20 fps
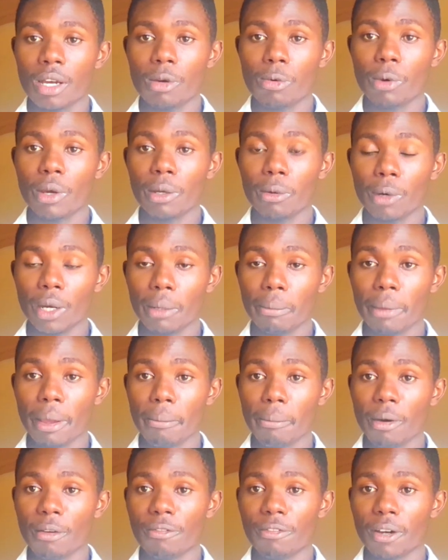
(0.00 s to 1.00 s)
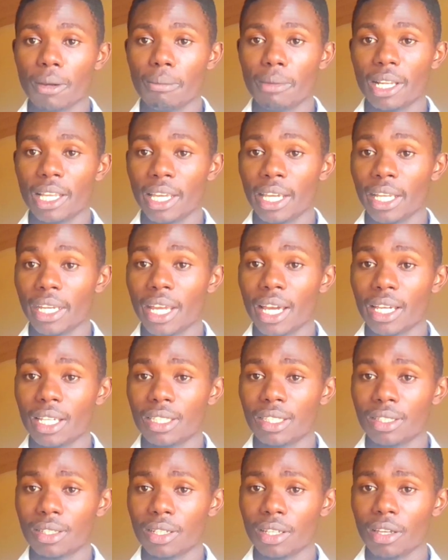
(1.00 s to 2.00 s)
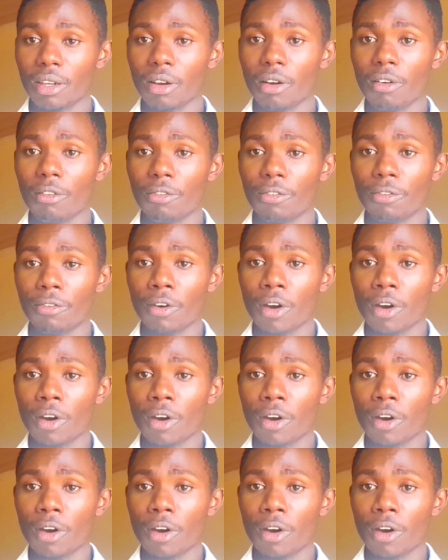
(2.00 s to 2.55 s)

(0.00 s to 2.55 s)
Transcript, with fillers: When one member of family had a history of